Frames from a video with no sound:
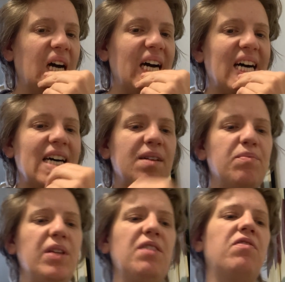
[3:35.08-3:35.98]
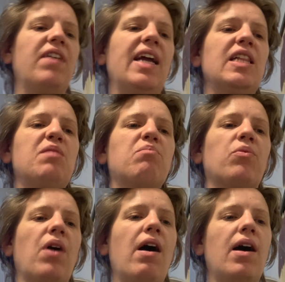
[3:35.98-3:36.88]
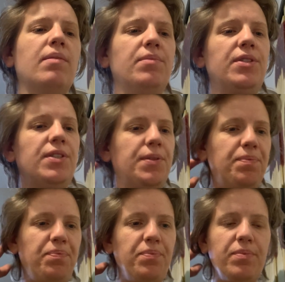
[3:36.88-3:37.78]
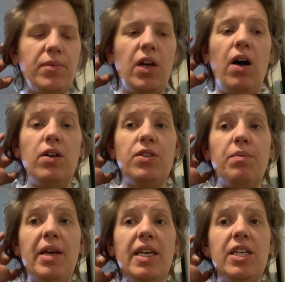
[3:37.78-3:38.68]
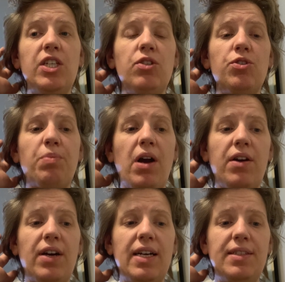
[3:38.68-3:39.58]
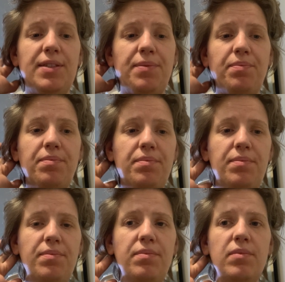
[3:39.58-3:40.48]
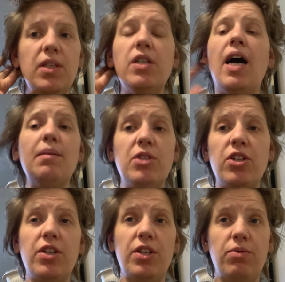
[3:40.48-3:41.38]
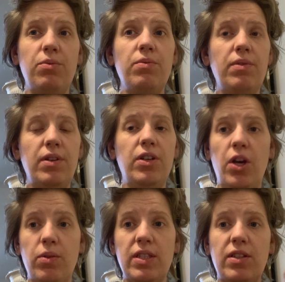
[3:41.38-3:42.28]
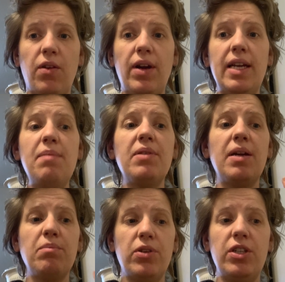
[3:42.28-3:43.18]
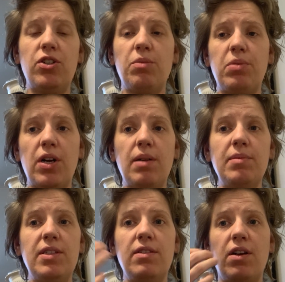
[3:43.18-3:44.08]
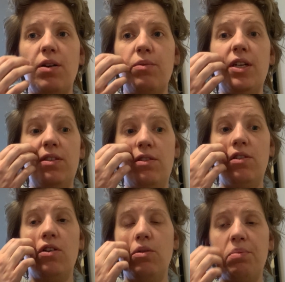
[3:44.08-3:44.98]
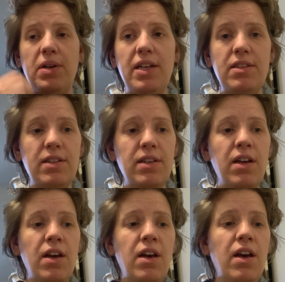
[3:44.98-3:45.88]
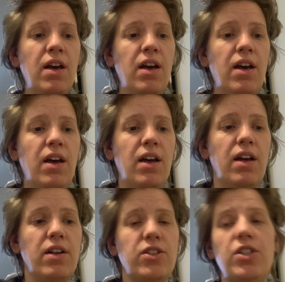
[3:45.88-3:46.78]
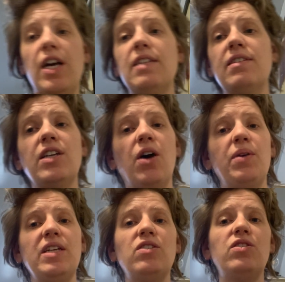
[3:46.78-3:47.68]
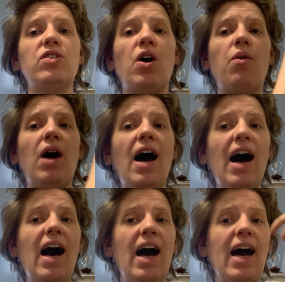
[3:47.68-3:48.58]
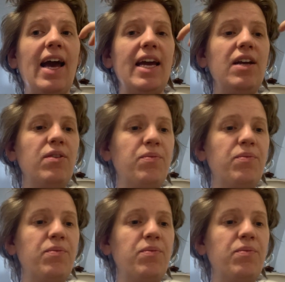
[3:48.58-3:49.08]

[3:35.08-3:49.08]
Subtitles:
Then finally Brahms, also making huge progress. I'm sure you know this already, but I'm pretty sure Brahms is our wrist culprit. Just going so high.